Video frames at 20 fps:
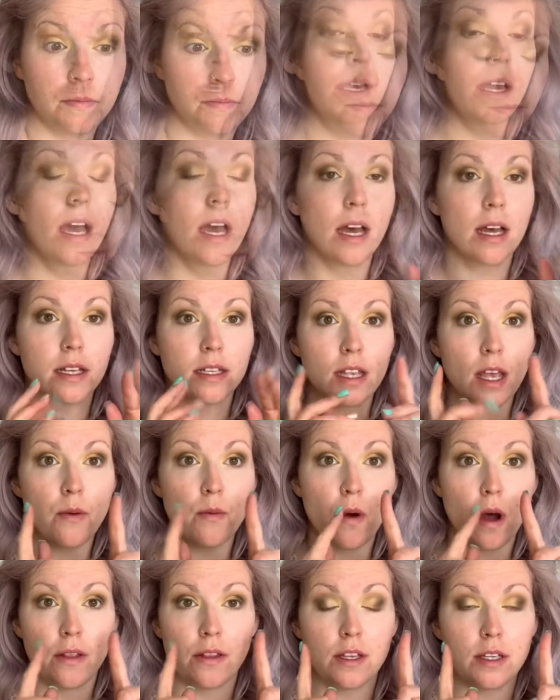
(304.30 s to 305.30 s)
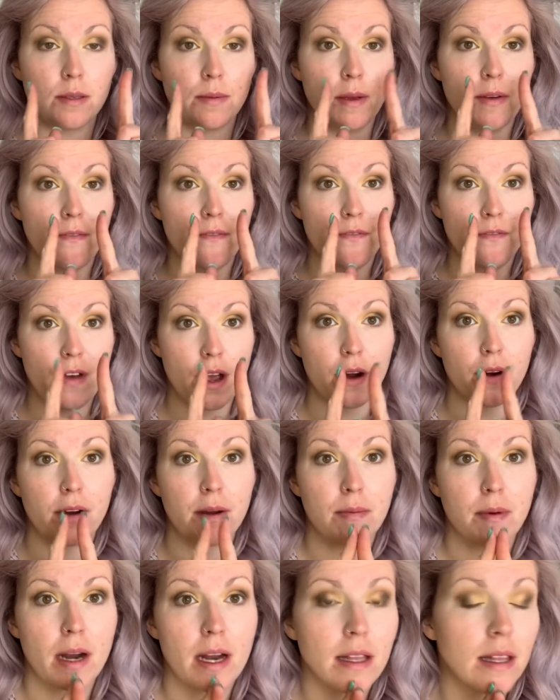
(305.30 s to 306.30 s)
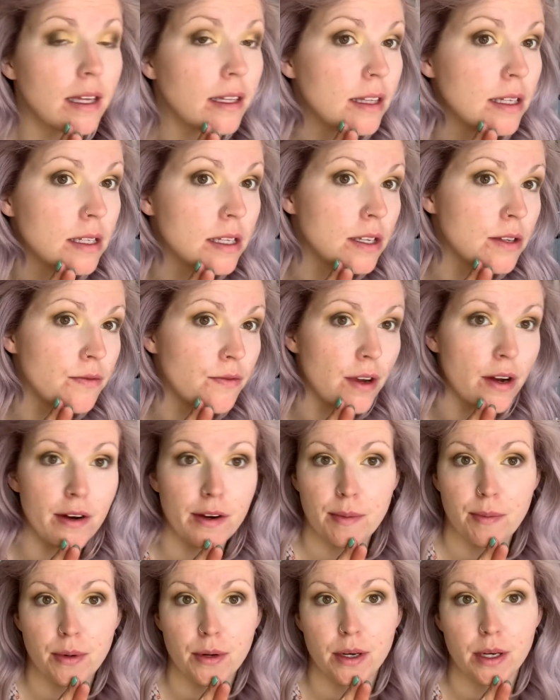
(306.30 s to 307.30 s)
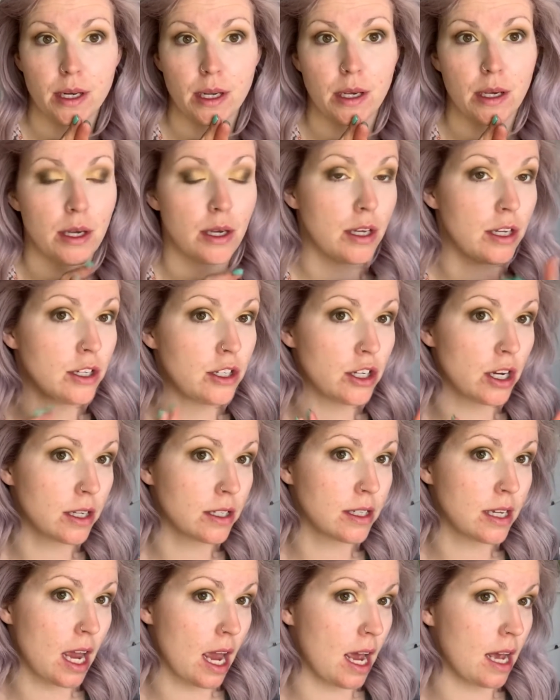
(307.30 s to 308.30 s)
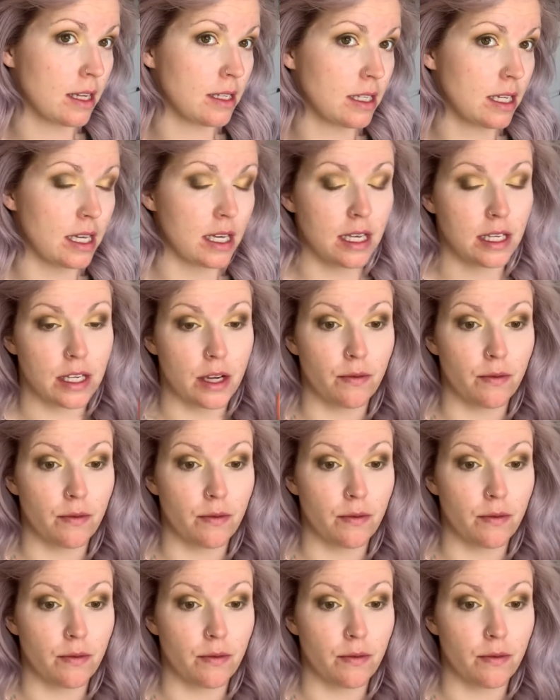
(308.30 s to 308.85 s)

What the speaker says: because I want this to be very bright, like this is very pretty just as is.